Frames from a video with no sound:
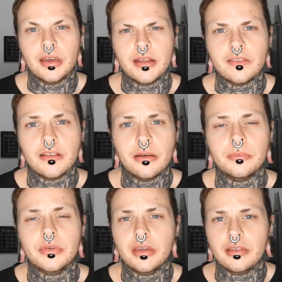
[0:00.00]
We got
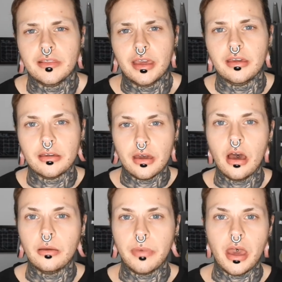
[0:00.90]
some like
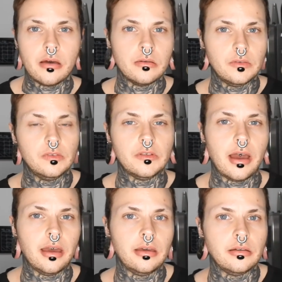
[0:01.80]
Kung Pao
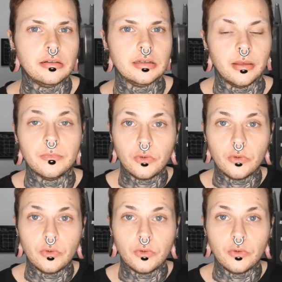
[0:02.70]
style um,